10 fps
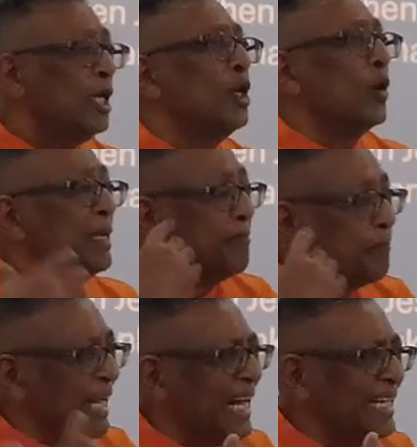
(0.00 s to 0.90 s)
They only
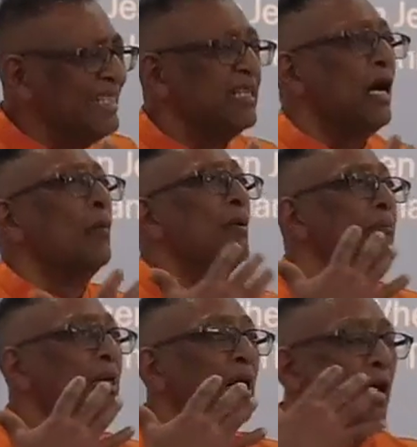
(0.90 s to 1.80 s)
blind
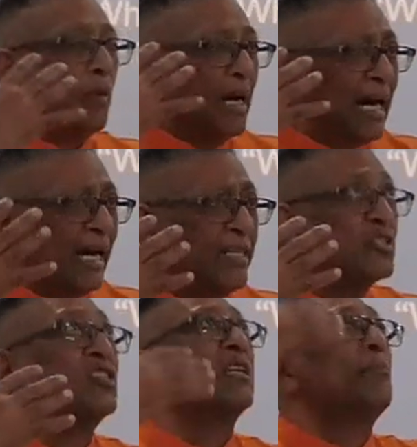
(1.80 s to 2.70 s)
our
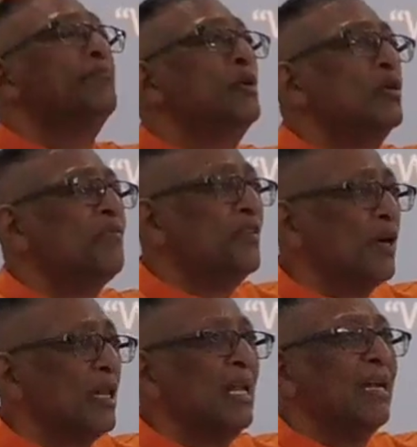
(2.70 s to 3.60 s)
eyes to the
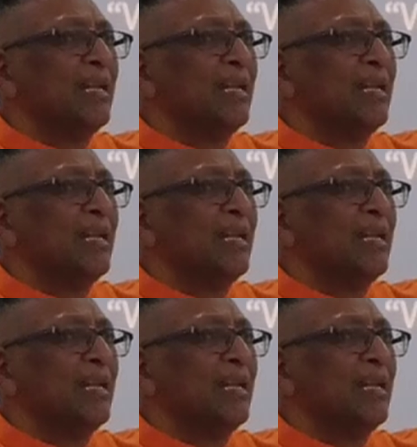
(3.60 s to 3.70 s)
beautiful